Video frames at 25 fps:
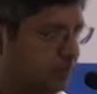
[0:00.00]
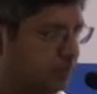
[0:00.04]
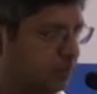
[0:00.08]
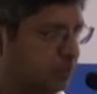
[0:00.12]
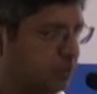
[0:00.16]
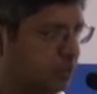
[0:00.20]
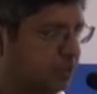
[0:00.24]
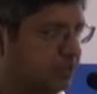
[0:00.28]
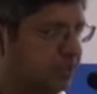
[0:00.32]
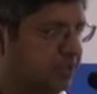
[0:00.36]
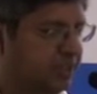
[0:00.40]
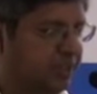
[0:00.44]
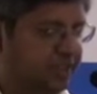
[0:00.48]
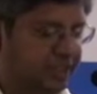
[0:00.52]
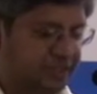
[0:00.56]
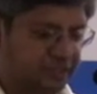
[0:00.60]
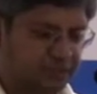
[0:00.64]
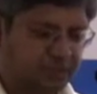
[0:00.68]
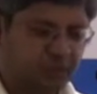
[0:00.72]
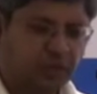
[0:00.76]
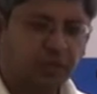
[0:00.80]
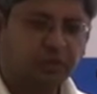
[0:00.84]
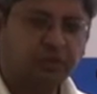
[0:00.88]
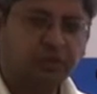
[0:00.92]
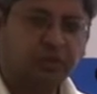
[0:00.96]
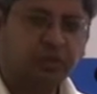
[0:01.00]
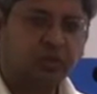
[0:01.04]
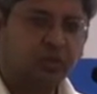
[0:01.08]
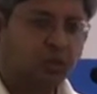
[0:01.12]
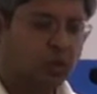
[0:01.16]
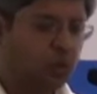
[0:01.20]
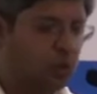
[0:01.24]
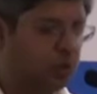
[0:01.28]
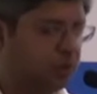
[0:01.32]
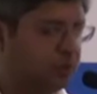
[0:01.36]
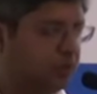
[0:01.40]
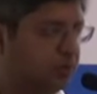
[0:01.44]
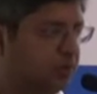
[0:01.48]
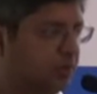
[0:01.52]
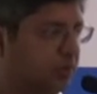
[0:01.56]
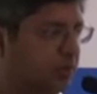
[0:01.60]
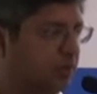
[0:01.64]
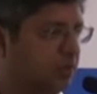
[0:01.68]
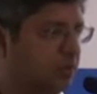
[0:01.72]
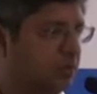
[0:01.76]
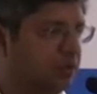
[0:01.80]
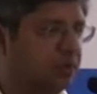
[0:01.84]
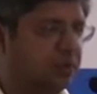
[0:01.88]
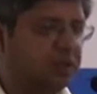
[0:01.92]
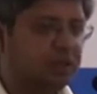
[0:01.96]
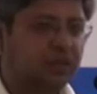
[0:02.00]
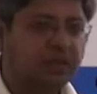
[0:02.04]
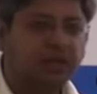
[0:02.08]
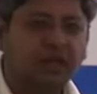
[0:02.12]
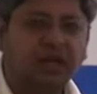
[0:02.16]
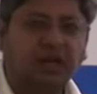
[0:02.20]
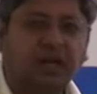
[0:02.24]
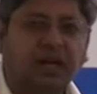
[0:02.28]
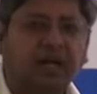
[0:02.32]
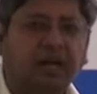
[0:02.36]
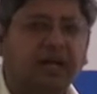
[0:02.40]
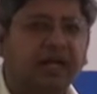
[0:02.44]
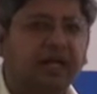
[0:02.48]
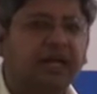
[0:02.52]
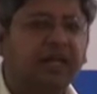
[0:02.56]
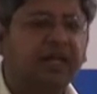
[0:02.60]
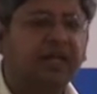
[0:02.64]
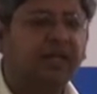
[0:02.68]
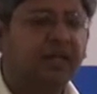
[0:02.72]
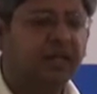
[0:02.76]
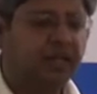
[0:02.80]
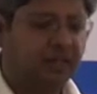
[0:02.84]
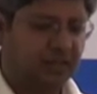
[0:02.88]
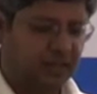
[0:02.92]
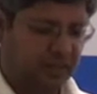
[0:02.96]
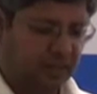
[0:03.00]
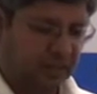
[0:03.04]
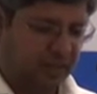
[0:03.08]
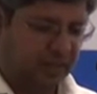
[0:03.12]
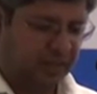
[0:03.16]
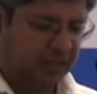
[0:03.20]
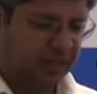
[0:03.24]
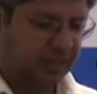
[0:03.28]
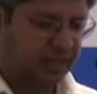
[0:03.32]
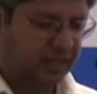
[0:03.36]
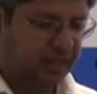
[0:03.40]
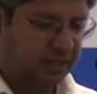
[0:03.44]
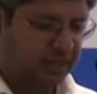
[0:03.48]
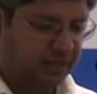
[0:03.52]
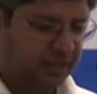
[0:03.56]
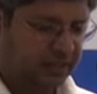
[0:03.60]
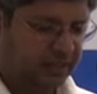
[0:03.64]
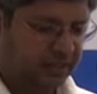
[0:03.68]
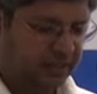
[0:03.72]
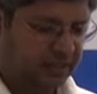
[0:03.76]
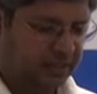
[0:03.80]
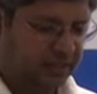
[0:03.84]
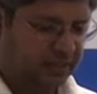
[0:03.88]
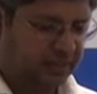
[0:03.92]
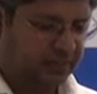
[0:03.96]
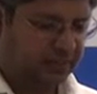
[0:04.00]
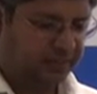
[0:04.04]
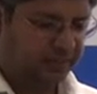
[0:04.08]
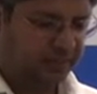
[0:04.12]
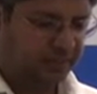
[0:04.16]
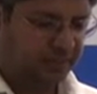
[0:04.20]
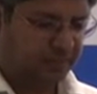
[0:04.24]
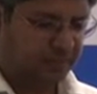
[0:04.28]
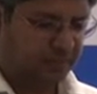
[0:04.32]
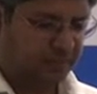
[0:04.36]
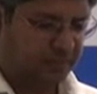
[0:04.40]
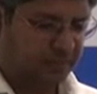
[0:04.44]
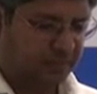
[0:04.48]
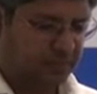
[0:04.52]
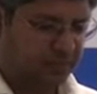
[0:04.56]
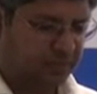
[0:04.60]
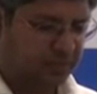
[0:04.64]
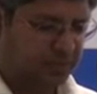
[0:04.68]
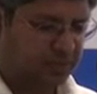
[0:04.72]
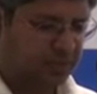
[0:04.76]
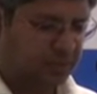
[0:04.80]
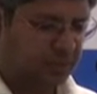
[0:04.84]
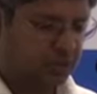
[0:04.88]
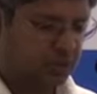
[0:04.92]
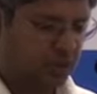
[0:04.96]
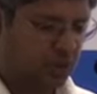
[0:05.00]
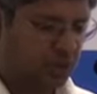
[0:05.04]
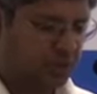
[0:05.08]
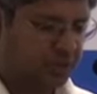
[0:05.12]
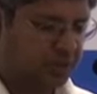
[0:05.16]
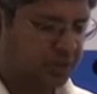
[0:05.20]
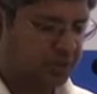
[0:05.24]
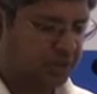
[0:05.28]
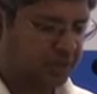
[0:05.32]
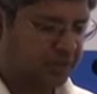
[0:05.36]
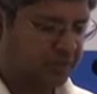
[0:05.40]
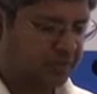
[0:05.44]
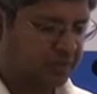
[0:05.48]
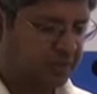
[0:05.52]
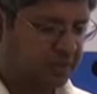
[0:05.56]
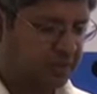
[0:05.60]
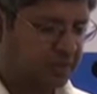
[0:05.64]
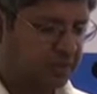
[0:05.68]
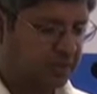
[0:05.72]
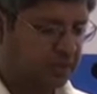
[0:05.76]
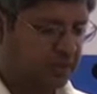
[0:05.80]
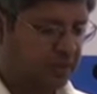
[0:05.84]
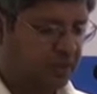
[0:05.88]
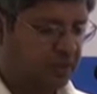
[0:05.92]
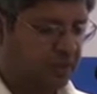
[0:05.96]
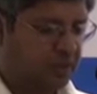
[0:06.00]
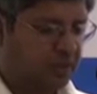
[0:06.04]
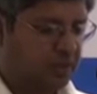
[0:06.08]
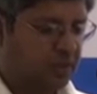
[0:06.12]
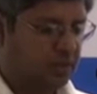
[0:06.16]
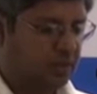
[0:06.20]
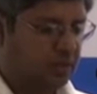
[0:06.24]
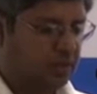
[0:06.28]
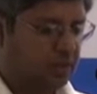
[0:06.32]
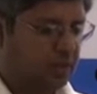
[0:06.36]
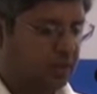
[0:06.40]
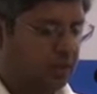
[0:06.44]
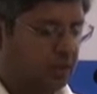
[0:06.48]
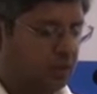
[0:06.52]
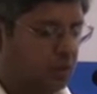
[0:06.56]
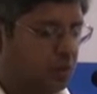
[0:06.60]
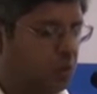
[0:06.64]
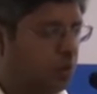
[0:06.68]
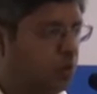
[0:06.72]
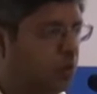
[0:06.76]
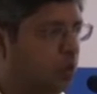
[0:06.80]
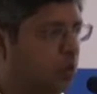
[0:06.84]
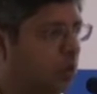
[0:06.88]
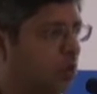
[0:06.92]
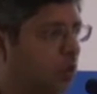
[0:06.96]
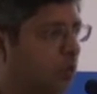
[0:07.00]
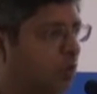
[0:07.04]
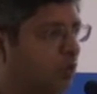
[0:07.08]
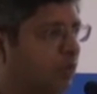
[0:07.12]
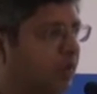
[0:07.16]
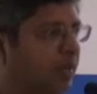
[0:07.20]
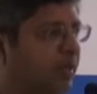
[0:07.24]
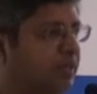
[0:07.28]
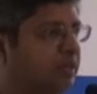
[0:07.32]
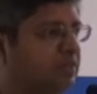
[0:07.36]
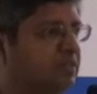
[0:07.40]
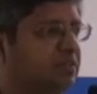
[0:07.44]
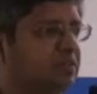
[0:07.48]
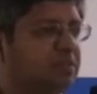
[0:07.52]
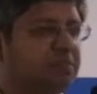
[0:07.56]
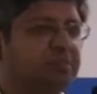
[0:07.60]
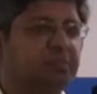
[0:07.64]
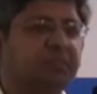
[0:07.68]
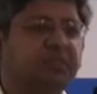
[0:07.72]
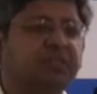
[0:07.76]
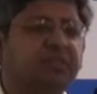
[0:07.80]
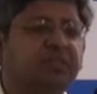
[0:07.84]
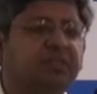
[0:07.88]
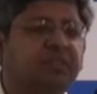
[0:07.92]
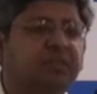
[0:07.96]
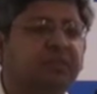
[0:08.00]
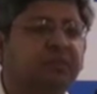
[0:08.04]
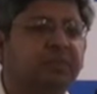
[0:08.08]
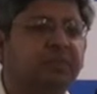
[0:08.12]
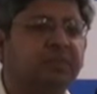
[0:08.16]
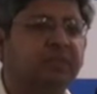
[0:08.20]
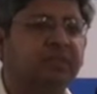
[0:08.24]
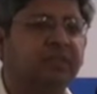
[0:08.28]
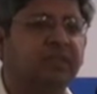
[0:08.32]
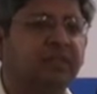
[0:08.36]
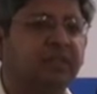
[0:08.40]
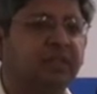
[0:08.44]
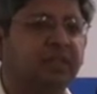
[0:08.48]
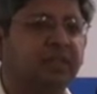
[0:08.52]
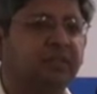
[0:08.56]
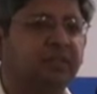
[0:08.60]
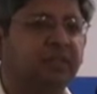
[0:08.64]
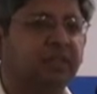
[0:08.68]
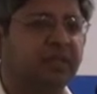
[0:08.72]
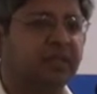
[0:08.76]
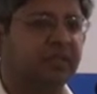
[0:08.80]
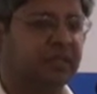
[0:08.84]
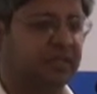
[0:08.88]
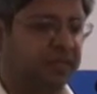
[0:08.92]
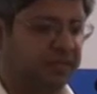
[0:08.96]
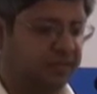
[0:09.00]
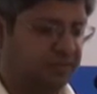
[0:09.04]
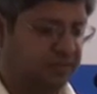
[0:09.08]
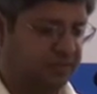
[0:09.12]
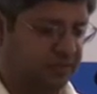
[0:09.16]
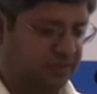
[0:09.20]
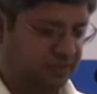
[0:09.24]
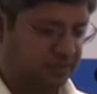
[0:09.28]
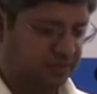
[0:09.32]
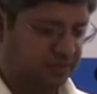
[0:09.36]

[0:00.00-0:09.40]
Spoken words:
proceedings of the court, I hired Mr. George Trevor, who was misrepresenting my case.